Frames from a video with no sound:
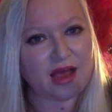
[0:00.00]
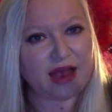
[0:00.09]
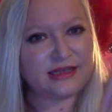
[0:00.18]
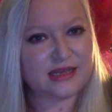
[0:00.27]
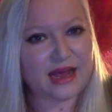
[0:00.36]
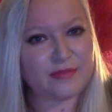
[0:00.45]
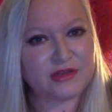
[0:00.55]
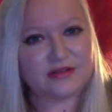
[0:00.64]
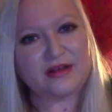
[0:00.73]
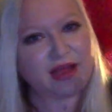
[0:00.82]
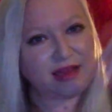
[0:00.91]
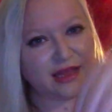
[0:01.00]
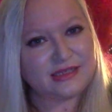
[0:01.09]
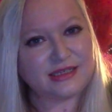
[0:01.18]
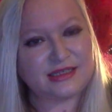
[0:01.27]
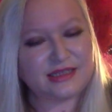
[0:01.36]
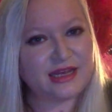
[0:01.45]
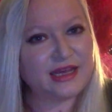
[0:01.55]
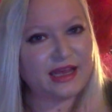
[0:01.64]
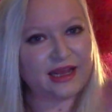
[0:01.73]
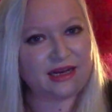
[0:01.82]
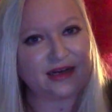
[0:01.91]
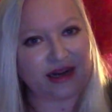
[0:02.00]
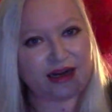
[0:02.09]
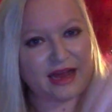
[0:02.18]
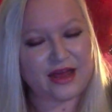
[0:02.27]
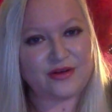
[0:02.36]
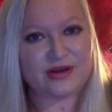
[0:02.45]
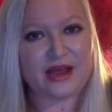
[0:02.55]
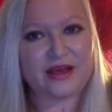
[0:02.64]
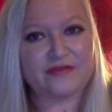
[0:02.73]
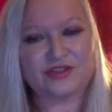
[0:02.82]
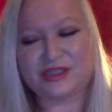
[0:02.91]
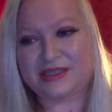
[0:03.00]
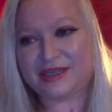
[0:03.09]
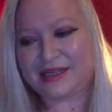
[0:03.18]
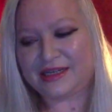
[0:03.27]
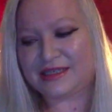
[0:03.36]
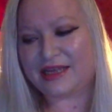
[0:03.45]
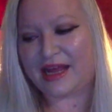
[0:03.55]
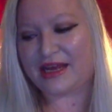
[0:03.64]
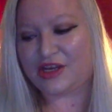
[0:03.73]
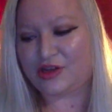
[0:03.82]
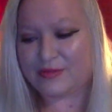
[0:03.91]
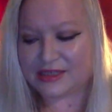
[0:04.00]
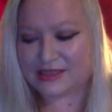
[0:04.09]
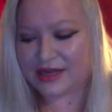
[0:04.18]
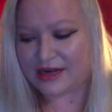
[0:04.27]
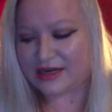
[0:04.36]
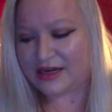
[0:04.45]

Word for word: I dabble. I like to dig in and out of gene keys and human design,